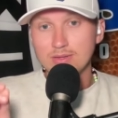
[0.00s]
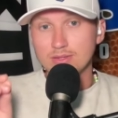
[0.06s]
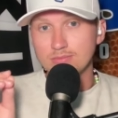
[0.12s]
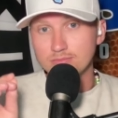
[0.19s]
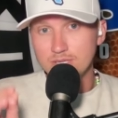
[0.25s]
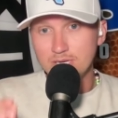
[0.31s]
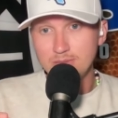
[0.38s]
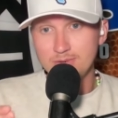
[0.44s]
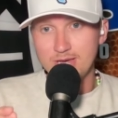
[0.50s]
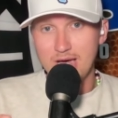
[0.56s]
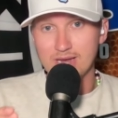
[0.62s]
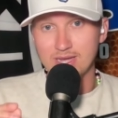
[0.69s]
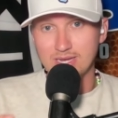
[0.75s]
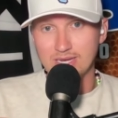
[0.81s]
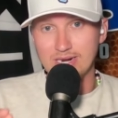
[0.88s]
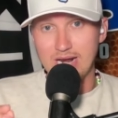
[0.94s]
then maybe I
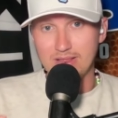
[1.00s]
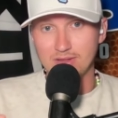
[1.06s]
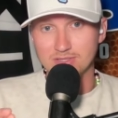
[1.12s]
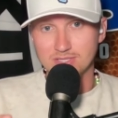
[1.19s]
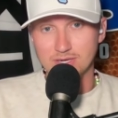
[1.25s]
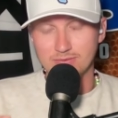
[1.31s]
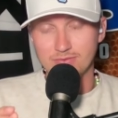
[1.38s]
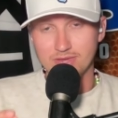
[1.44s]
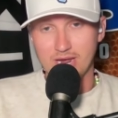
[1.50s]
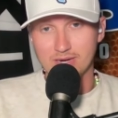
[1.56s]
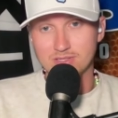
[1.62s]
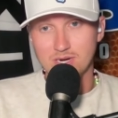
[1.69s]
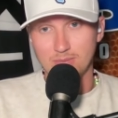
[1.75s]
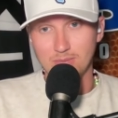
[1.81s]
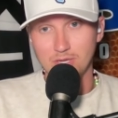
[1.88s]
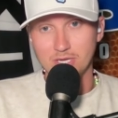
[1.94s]
can get out of this thing for the next
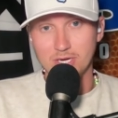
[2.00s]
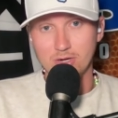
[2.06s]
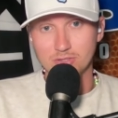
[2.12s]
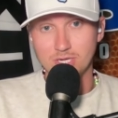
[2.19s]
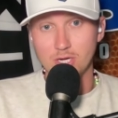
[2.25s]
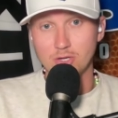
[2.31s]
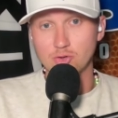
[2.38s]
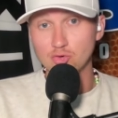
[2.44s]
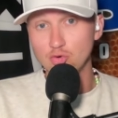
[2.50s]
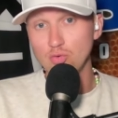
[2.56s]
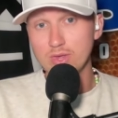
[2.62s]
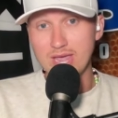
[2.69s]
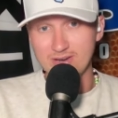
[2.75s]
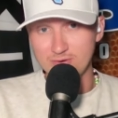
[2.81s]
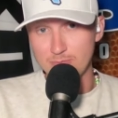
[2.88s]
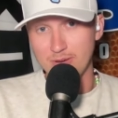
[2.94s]
couple of years and
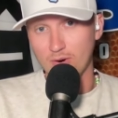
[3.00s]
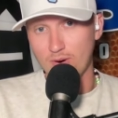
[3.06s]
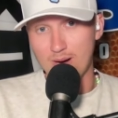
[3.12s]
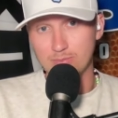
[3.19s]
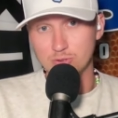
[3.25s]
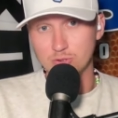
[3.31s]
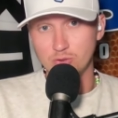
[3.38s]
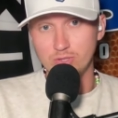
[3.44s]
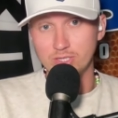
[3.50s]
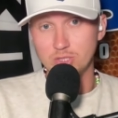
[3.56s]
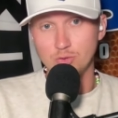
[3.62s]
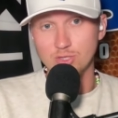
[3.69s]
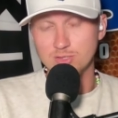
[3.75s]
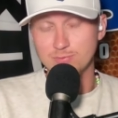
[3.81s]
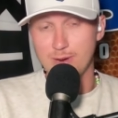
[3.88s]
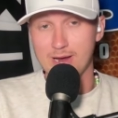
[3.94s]
truly have a better opportunity
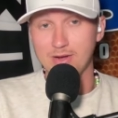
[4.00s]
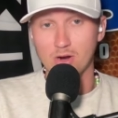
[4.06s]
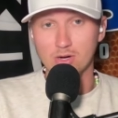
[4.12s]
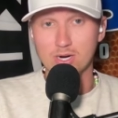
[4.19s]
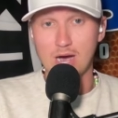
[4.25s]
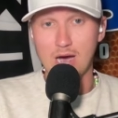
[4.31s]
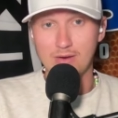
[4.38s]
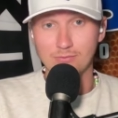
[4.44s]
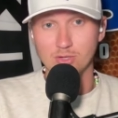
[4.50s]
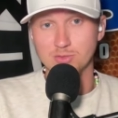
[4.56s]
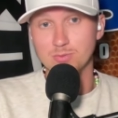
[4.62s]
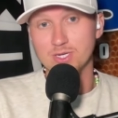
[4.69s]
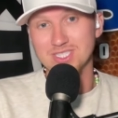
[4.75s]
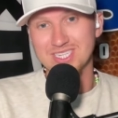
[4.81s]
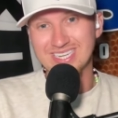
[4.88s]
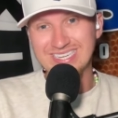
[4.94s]
to expand our conference.
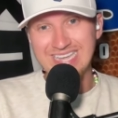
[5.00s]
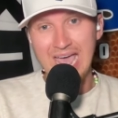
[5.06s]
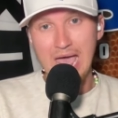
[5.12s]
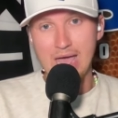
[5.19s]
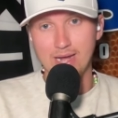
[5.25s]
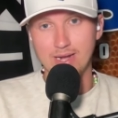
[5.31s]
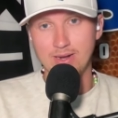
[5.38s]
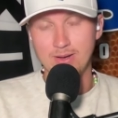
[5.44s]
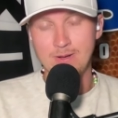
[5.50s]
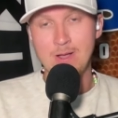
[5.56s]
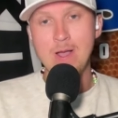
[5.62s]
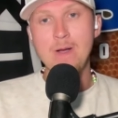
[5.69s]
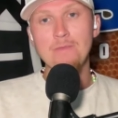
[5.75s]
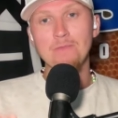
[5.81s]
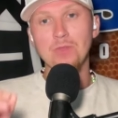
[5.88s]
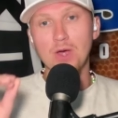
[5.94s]
Because again,
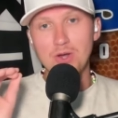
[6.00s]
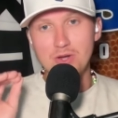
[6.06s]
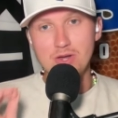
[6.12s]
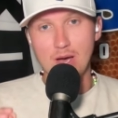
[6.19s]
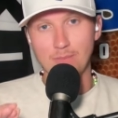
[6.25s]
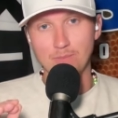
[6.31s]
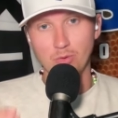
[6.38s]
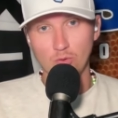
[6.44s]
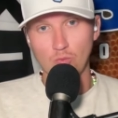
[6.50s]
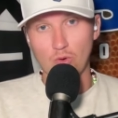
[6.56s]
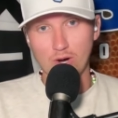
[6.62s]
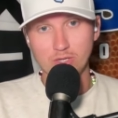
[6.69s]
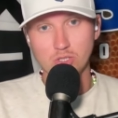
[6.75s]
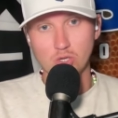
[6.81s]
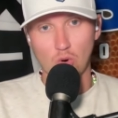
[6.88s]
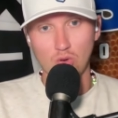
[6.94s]
the number
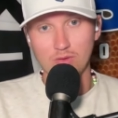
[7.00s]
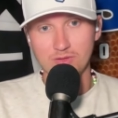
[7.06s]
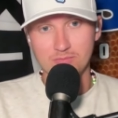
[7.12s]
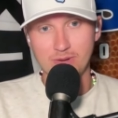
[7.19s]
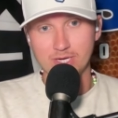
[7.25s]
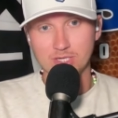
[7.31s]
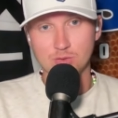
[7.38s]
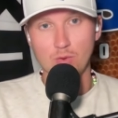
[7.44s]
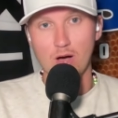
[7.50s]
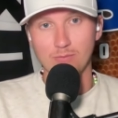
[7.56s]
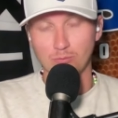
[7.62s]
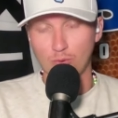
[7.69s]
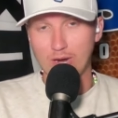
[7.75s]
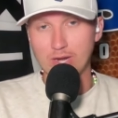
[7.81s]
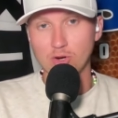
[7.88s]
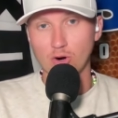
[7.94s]
one goal of the Big 12.
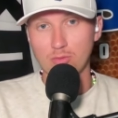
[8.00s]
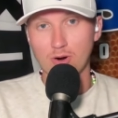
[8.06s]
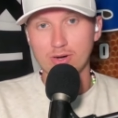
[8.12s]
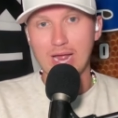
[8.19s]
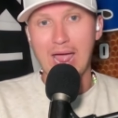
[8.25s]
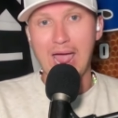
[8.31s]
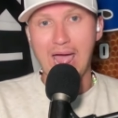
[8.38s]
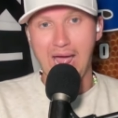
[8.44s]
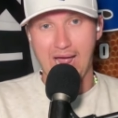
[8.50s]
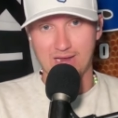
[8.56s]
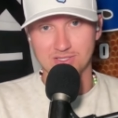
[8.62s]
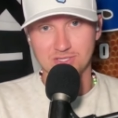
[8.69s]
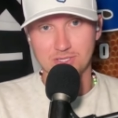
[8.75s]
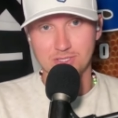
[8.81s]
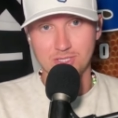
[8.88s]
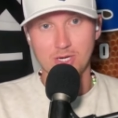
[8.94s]
Brett Yormark
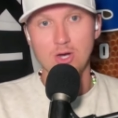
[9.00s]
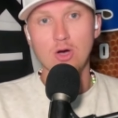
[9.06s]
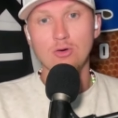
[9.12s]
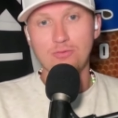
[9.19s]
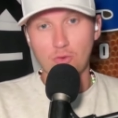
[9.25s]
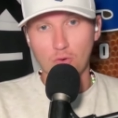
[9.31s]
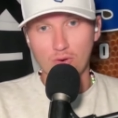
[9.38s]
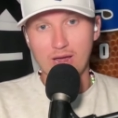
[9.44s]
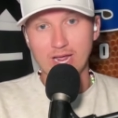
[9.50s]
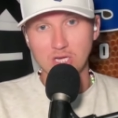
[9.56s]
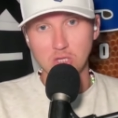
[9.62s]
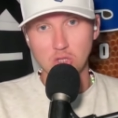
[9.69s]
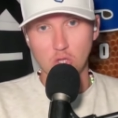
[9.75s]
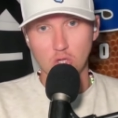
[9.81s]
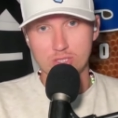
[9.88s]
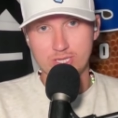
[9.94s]
asked for a
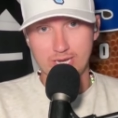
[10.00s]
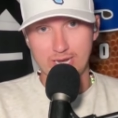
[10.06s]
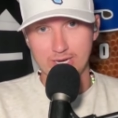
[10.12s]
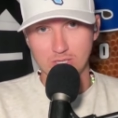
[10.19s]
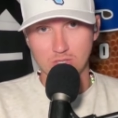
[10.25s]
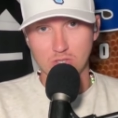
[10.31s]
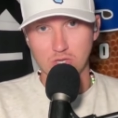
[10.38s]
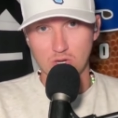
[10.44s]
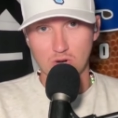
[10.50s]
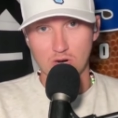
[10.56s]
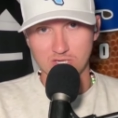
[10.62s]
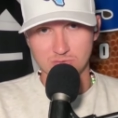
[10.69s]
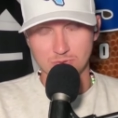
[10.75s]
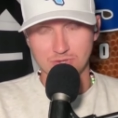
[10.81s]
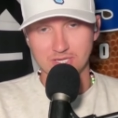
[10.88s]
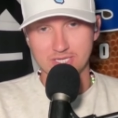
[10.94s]
look in
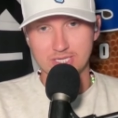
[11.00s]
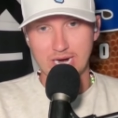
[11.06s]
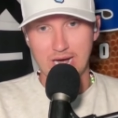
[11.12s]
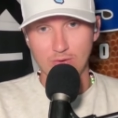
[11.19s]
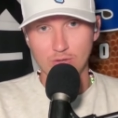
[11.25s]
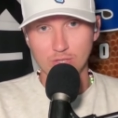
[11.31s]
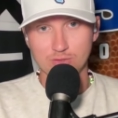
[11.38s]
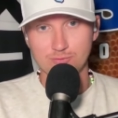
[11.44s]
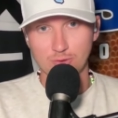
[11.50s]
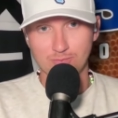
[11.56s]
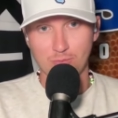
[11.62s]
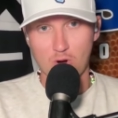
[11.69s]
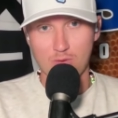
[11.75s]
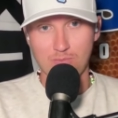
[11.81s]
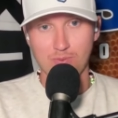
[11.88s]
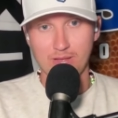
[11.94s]
clause with the college
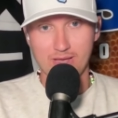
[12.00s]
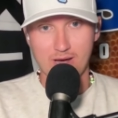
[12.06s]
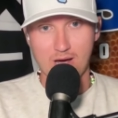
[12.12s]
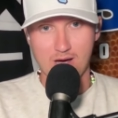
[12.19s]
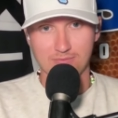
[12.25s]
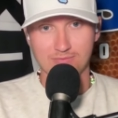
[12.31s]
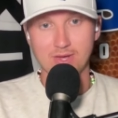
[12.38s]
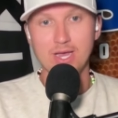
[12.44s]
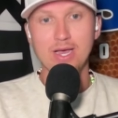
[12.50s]
football playoff